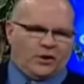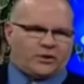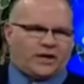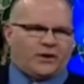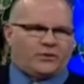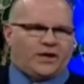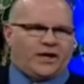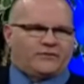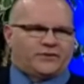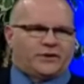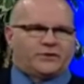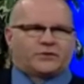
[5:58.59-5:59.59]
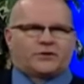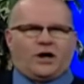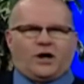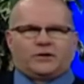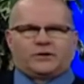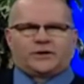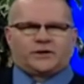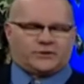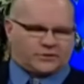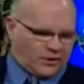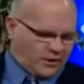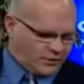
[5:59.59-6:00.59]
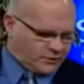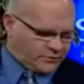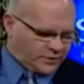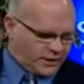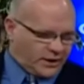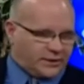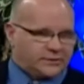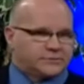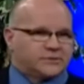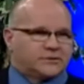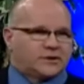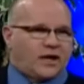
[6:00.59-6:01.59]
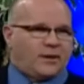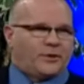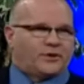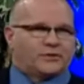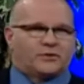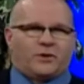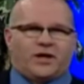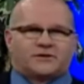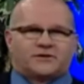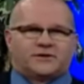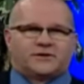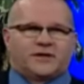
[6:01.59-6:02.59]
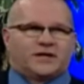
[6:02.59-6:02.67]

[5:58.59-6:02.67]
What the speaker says: Okay, we have another caller here. Caller, comment or question?